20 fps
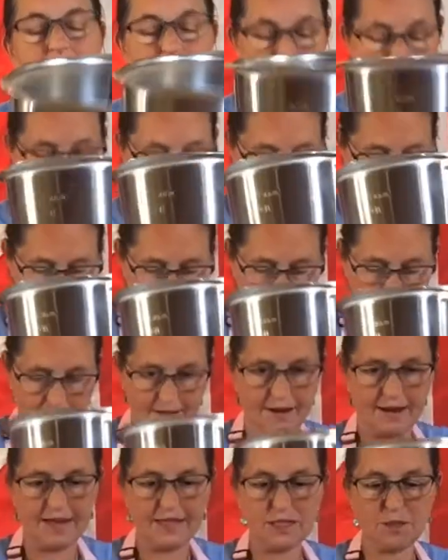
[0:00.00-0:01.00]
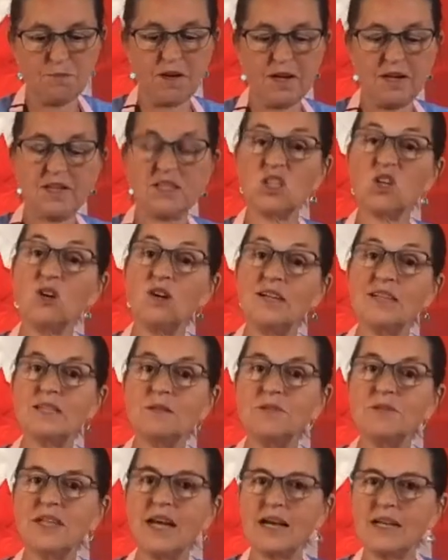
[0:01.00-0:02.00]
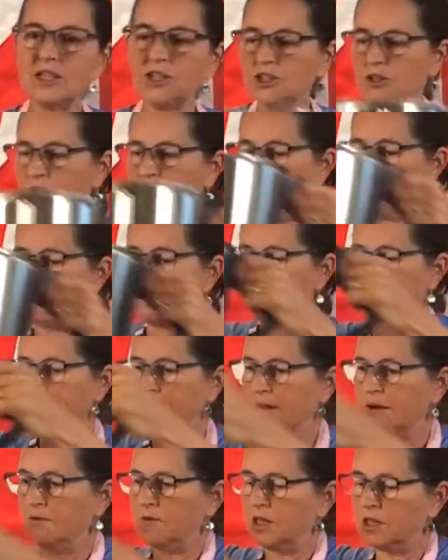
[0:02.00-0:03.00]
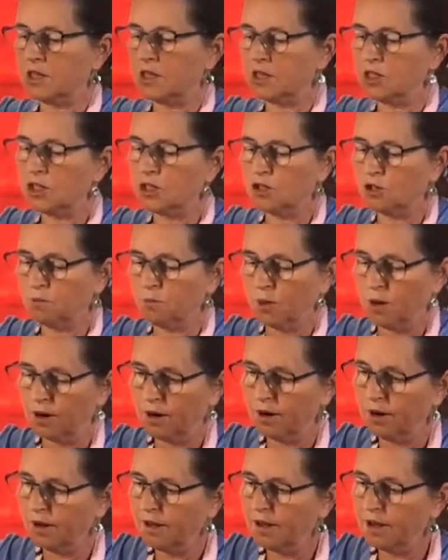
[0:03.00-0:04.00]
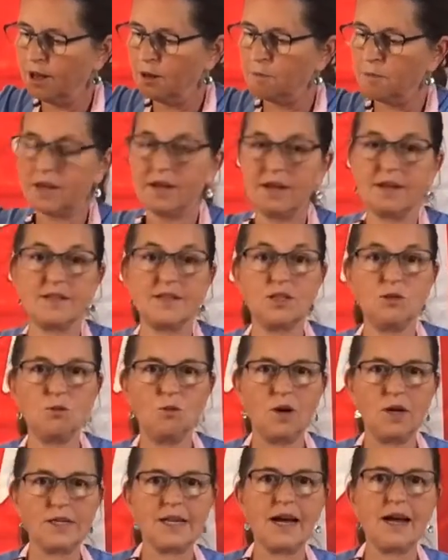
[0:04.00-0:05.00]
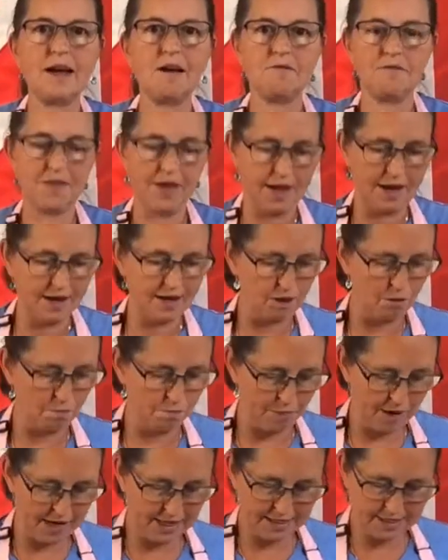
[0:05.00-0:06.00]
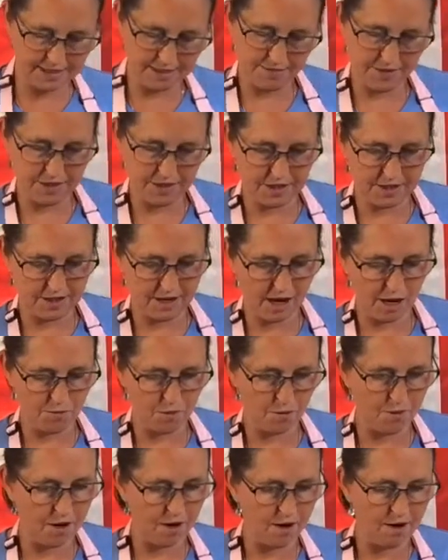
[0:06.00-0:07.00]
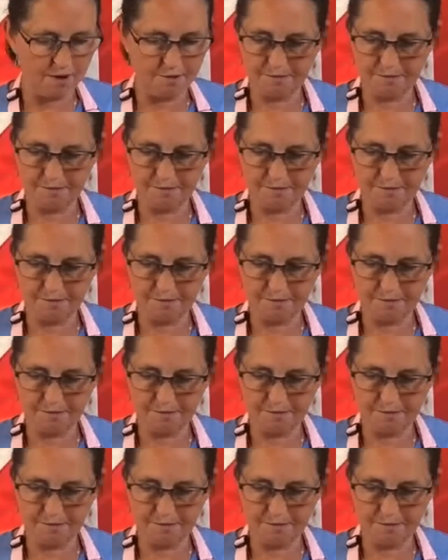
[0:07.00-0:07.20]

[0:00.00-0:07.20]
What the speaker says: Really nice, but it's got some texture left in it, which is super, because you want to have that in the base of the Nanaimo bar.